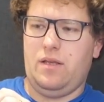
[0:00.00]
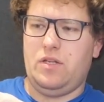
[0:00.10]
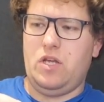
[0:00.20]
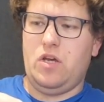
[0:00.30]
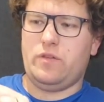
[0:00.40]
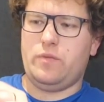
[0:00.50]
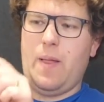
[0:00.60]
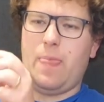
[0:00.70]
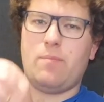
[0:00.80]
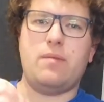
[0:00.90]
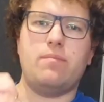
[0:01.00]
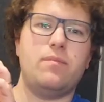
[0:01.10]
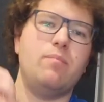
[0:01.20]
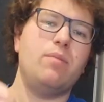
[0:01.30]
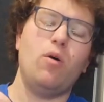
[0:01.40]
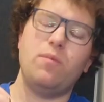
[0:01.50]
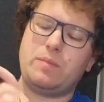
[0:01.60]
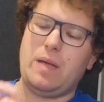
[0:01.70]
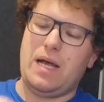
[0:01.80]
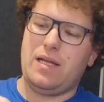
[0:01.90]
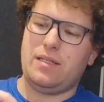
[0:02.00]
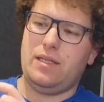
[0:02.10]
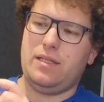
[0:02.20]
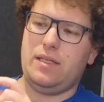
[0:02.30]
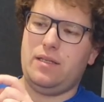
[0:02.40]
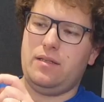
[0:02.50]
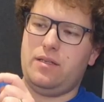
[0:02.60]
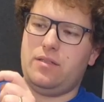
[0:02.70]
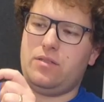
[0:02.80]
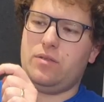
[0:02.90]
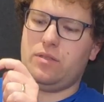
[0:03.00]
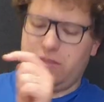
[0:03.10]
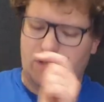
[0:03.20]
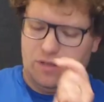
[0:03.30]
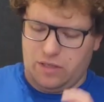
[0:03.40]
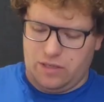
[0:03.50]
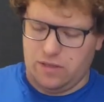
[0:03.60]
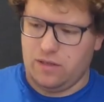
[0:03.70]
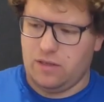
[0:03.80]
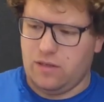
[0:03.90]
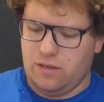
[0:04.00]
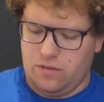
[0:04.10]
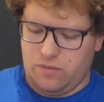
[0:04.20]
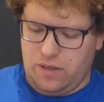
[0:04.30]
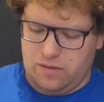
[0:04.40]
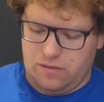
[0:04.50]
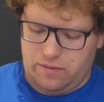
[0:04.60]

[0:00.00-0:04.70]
Then got to about the bulbous part, and then it sort of slowly went.